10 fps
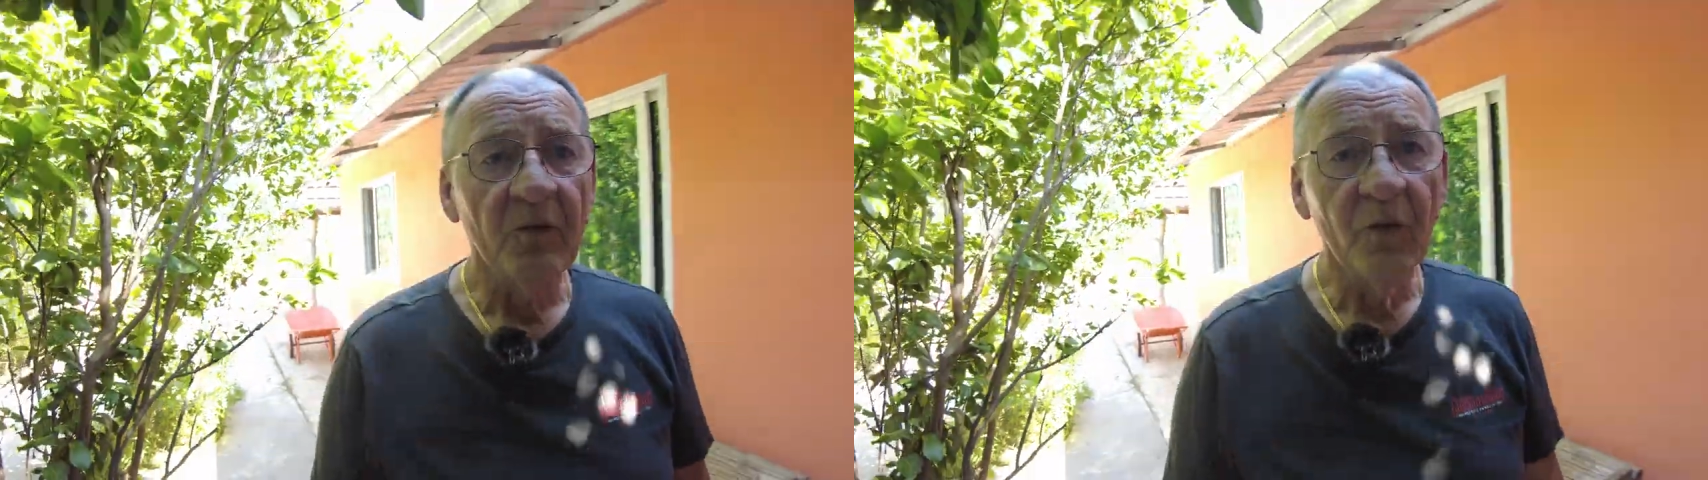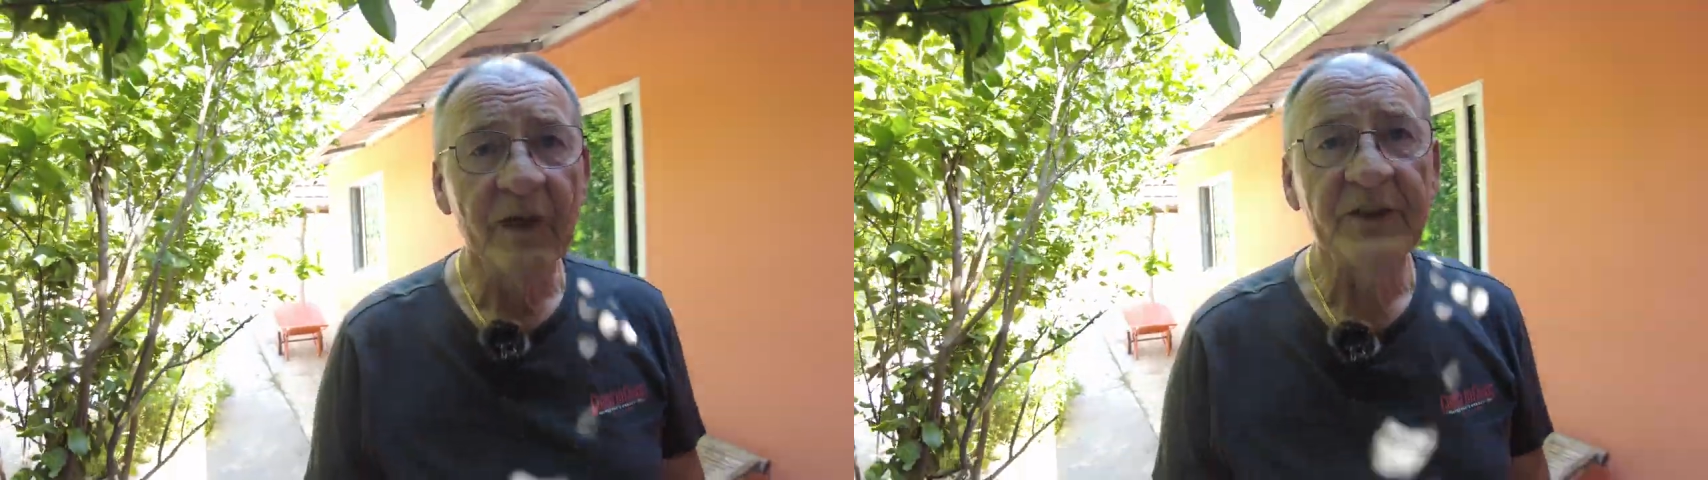
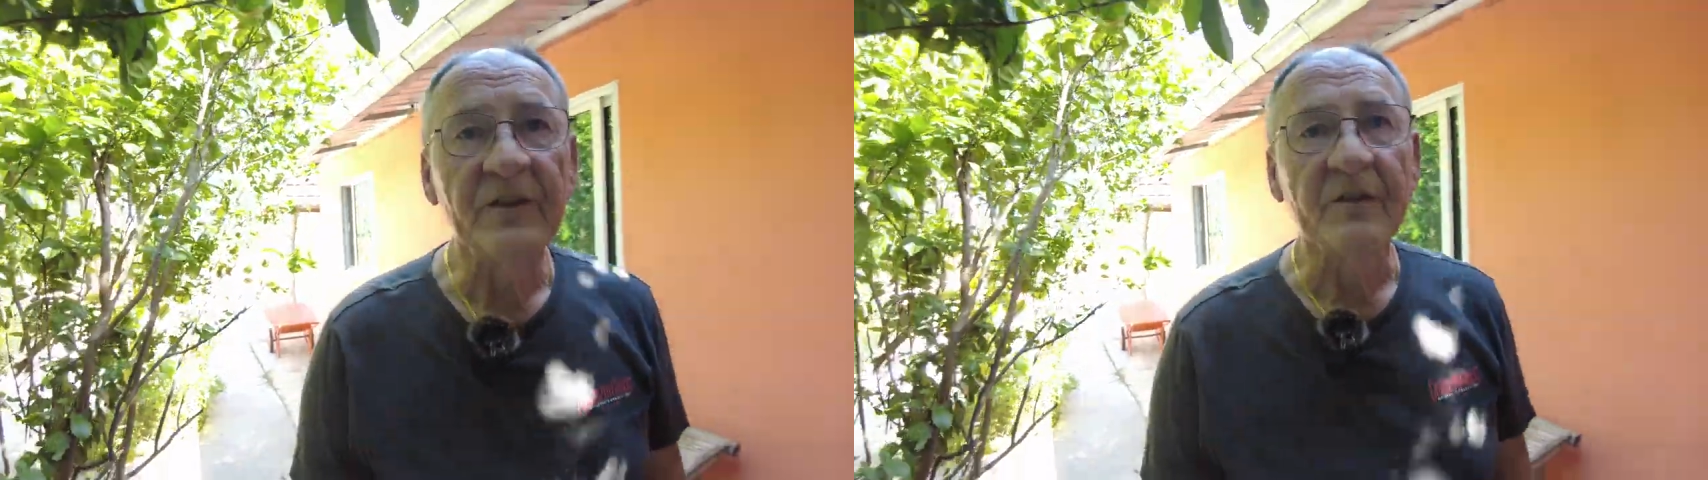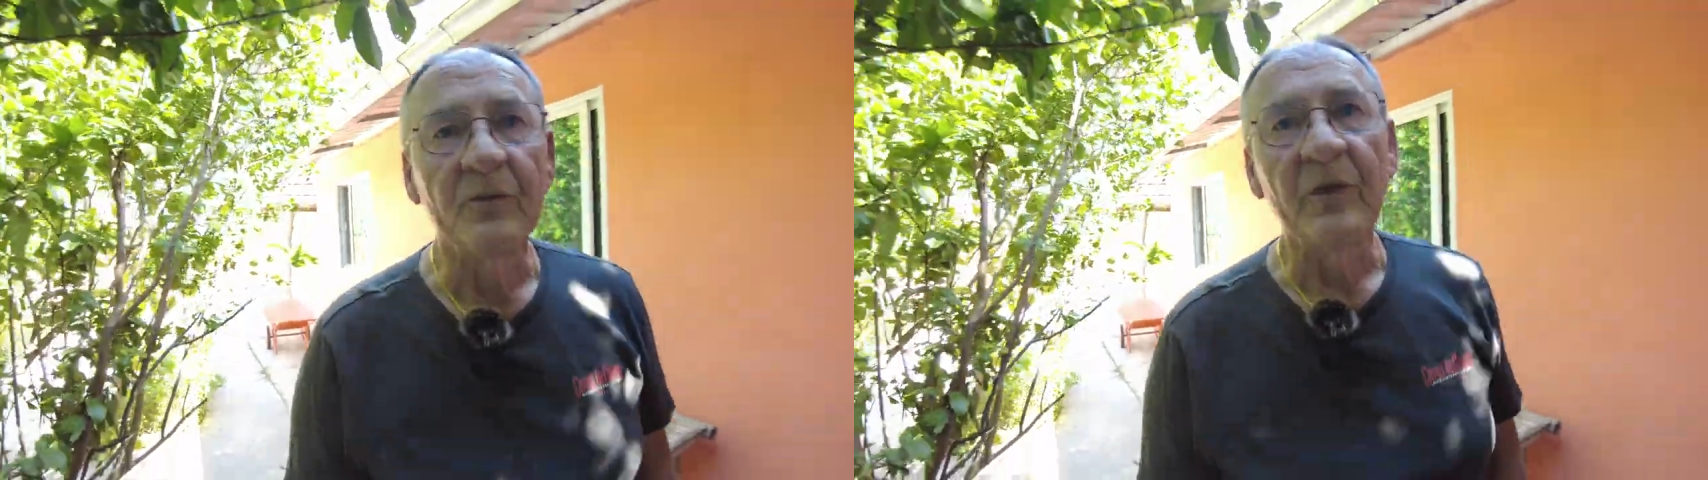why
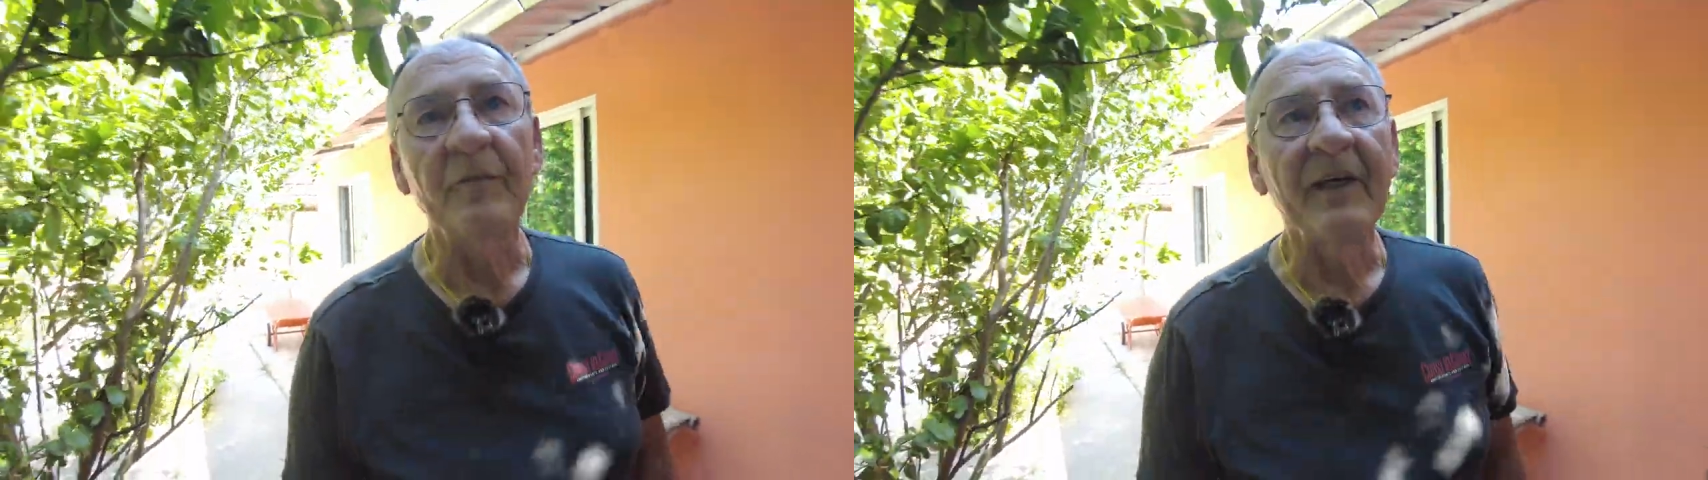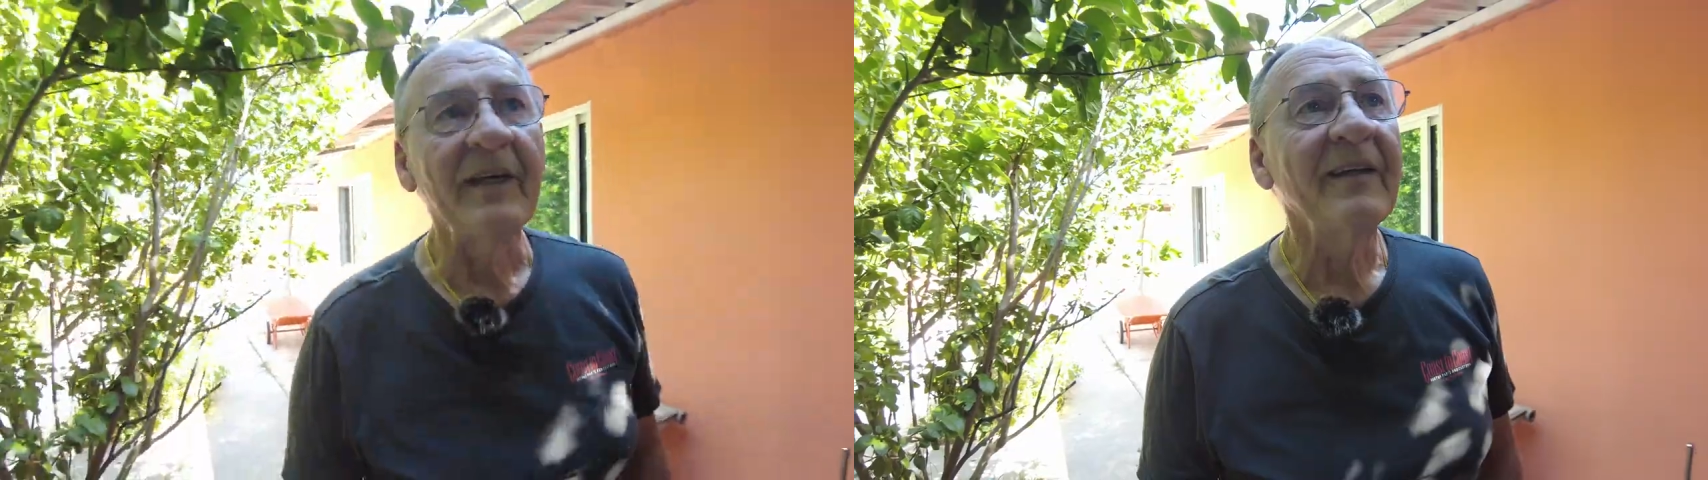shouldn't we
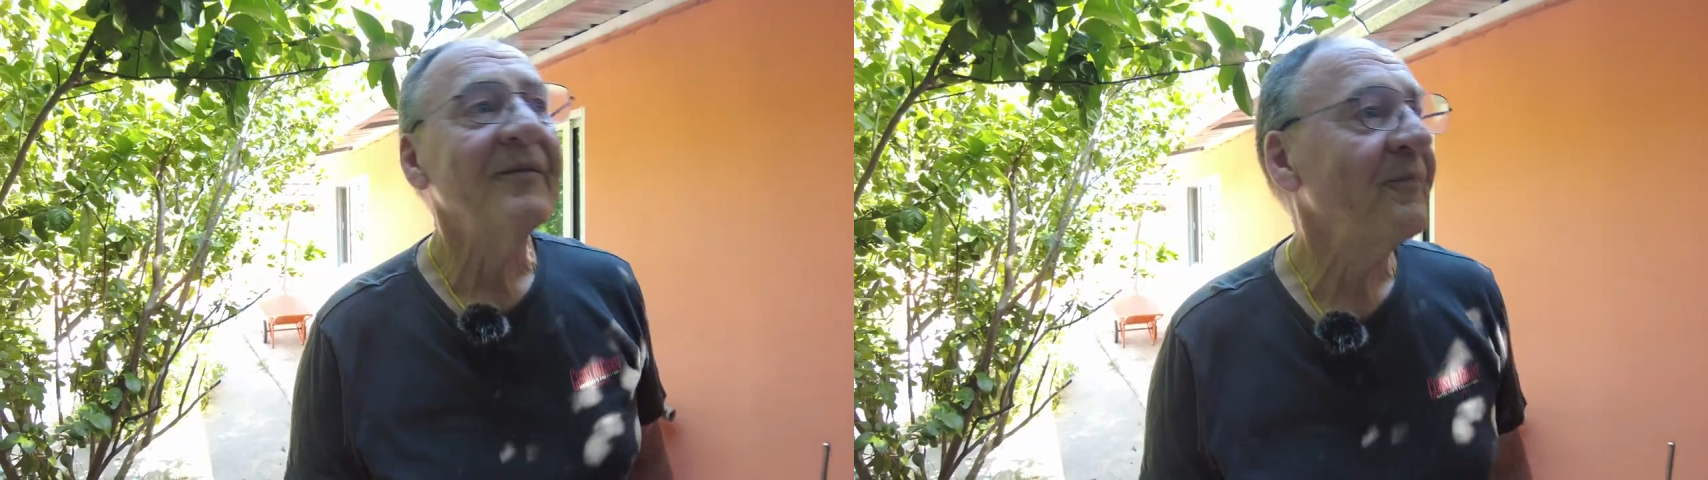be?